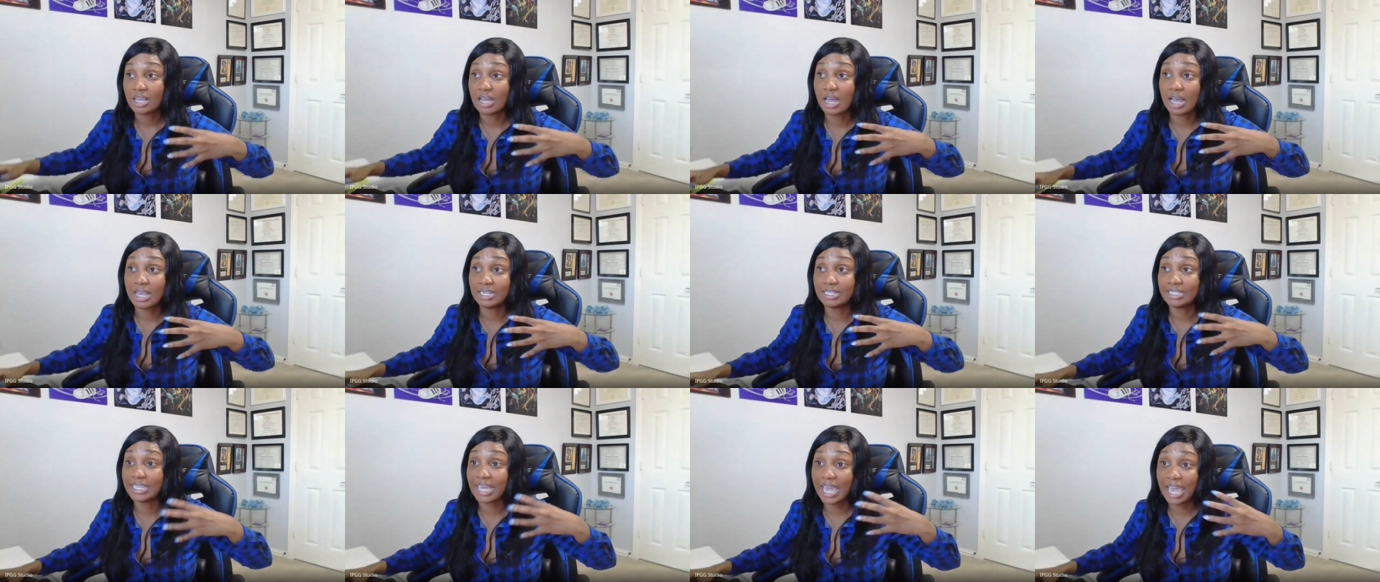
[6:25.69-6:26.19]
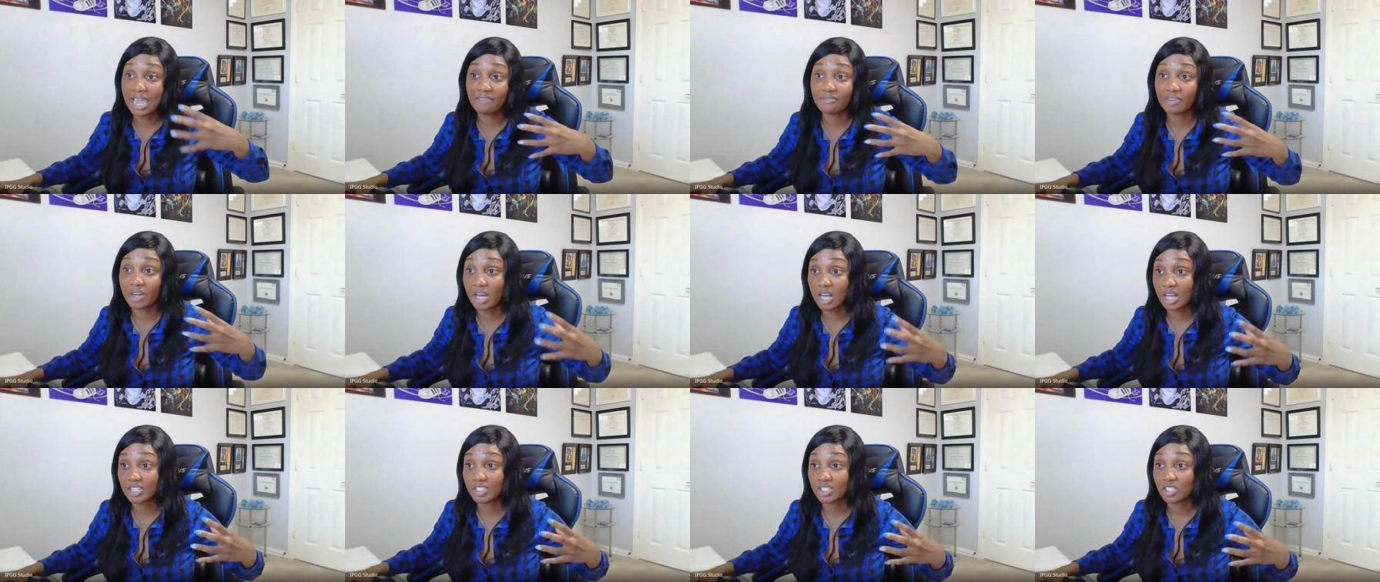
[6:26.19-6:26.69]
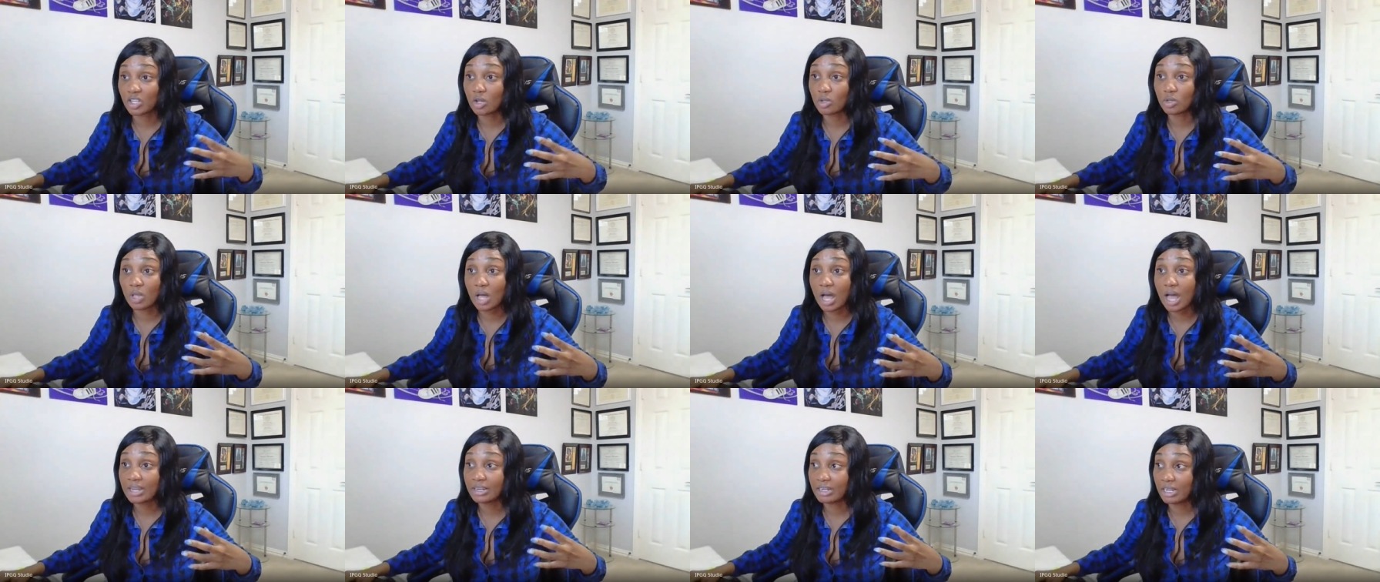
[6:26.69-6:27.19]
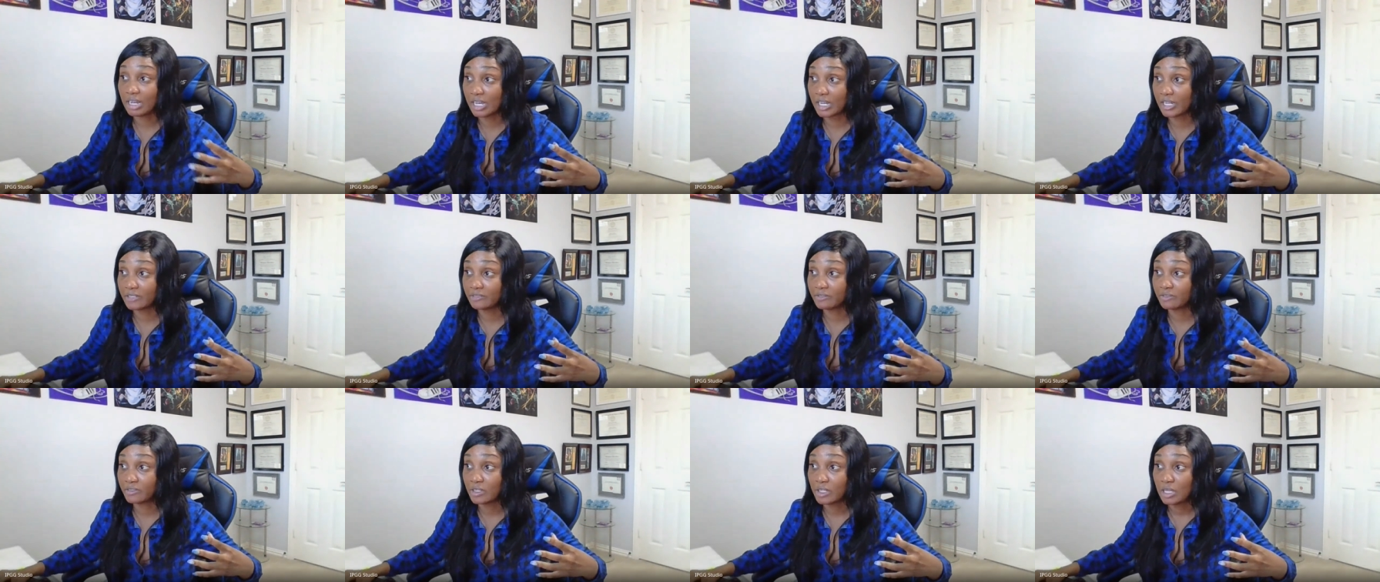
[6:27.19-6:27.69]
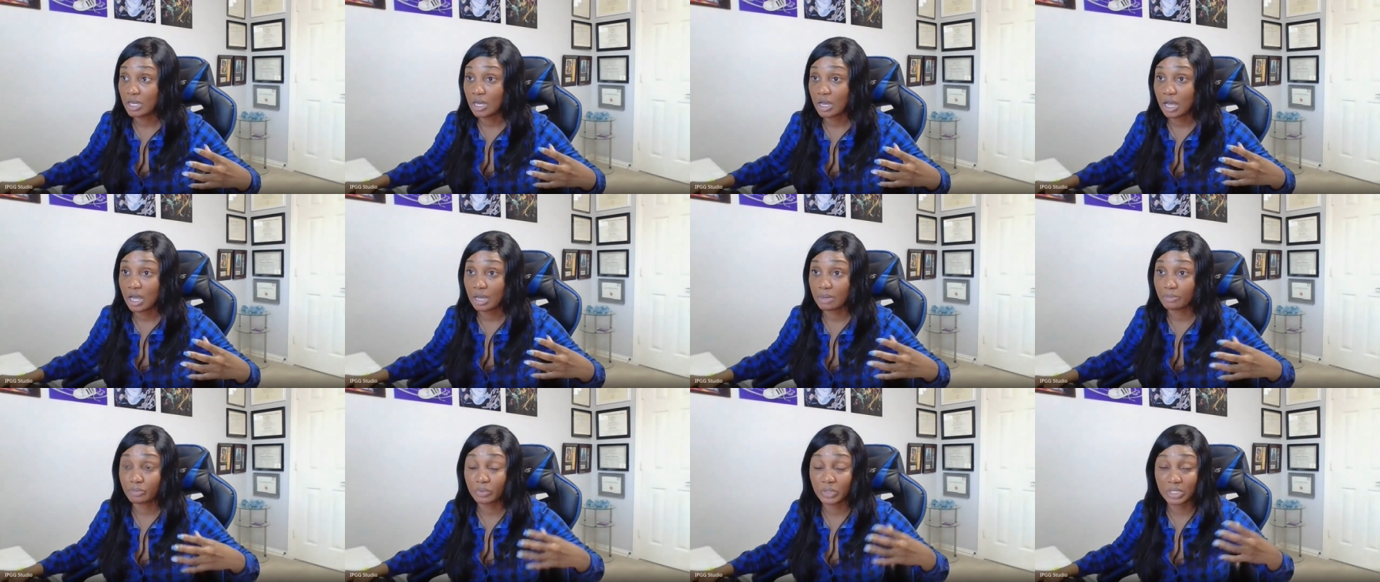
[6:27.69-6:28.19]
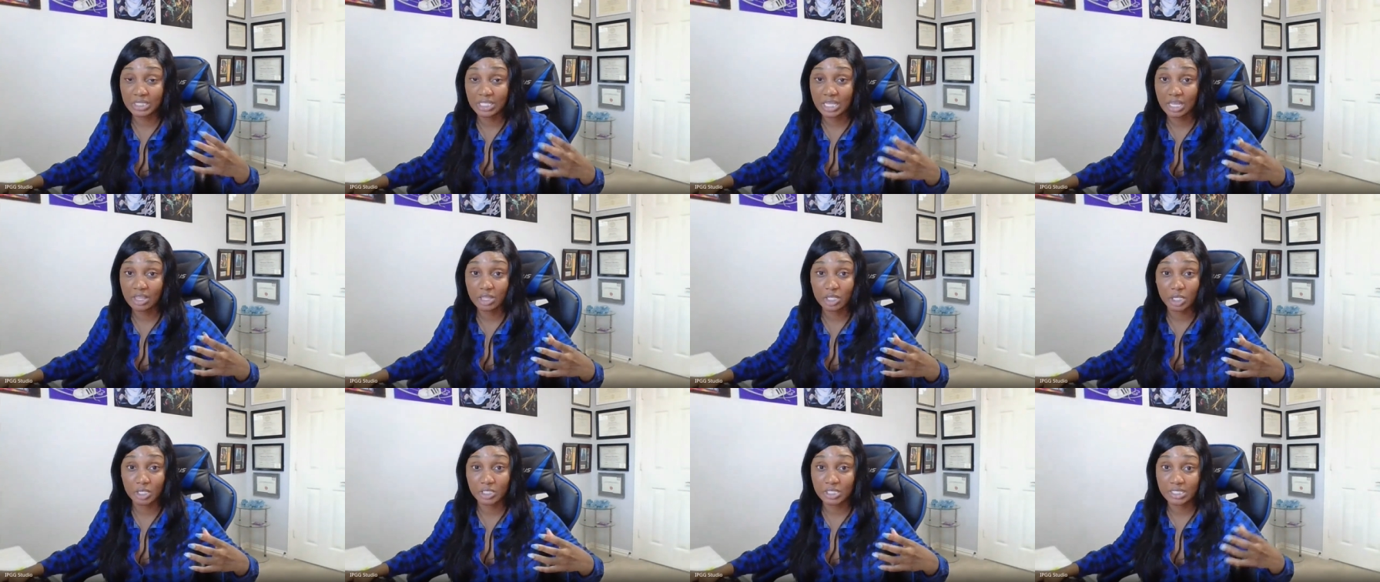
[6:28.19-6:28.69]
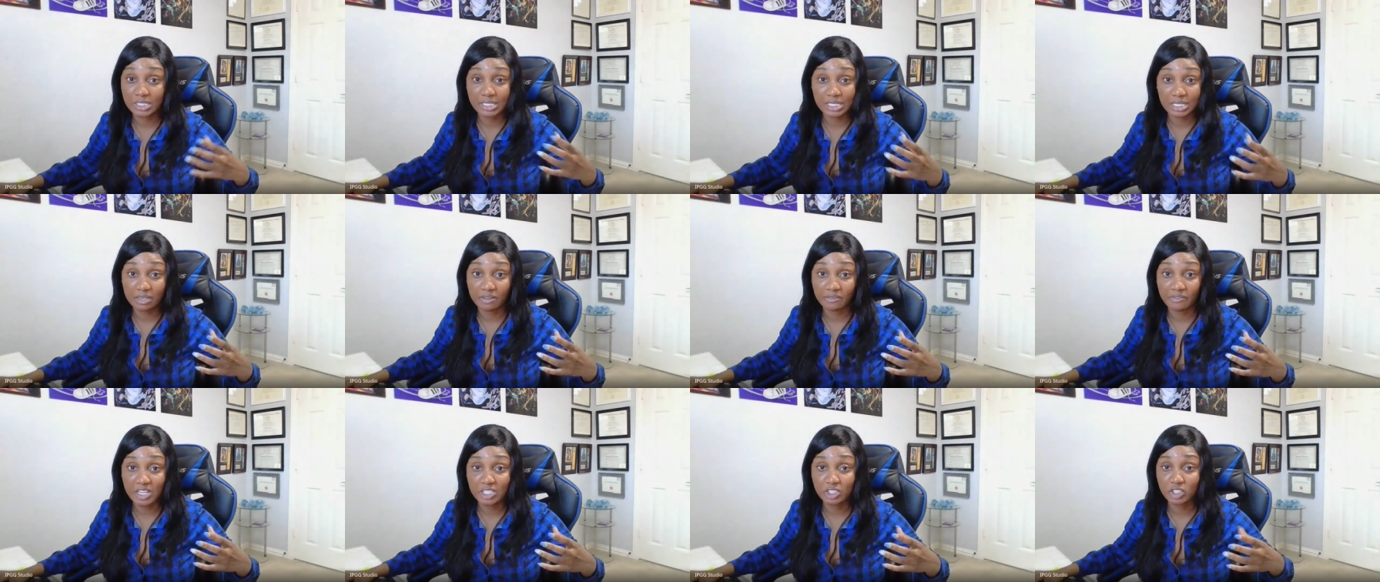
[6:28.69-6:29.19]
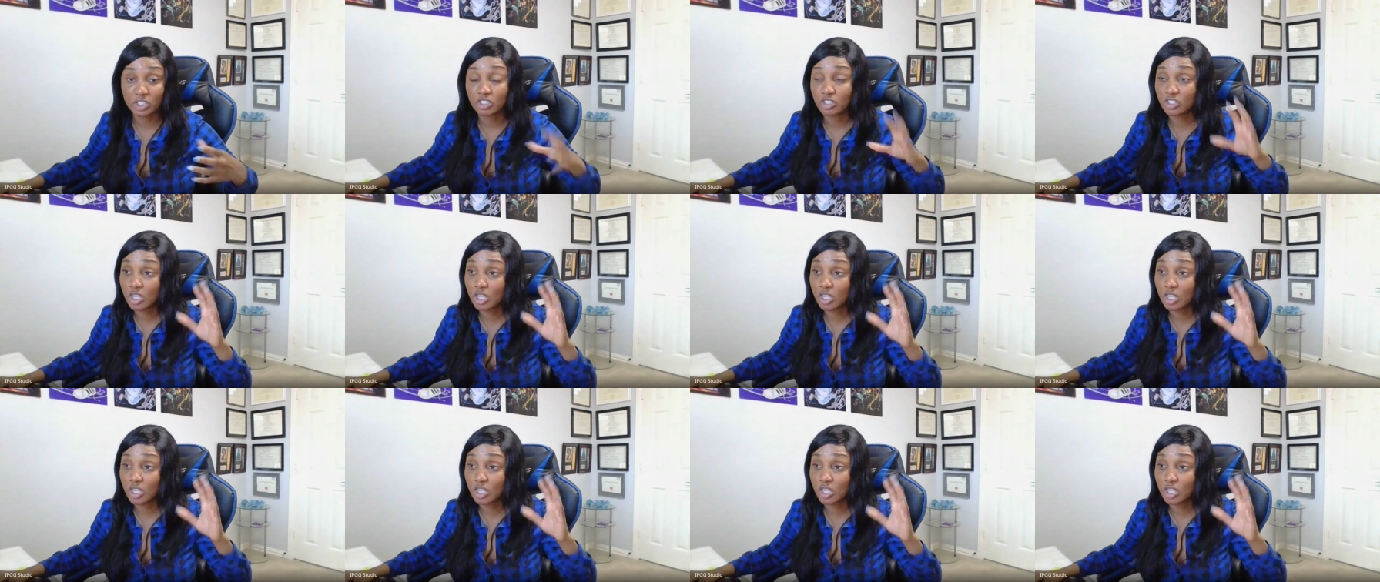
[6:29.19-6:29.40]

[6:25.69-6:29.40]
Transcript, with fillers: and gave us a lot of uh, brilliant theories and inventions.